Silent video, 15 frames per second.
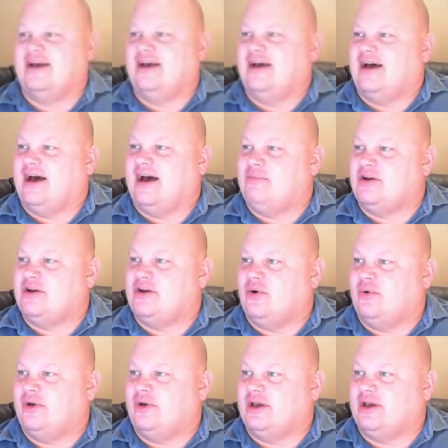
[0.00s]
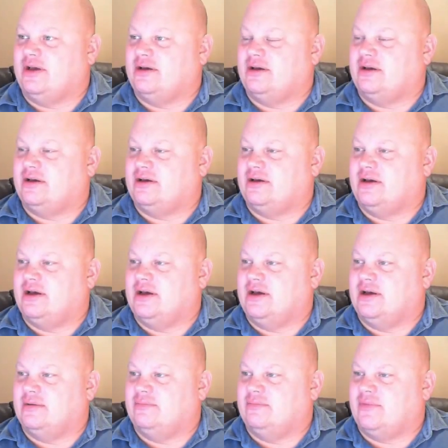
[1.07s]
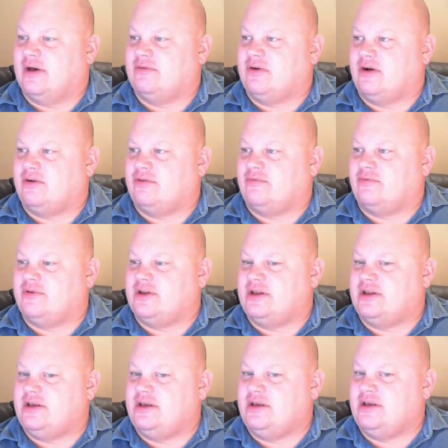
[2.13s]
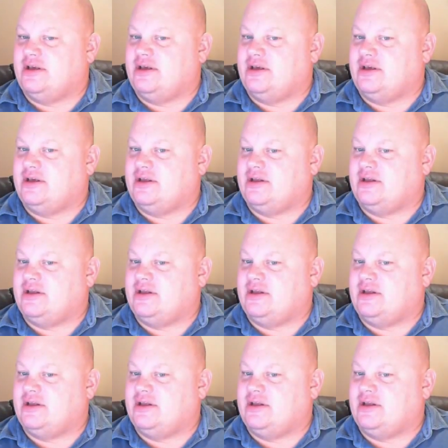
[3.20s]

I've been going. Um, I've gone three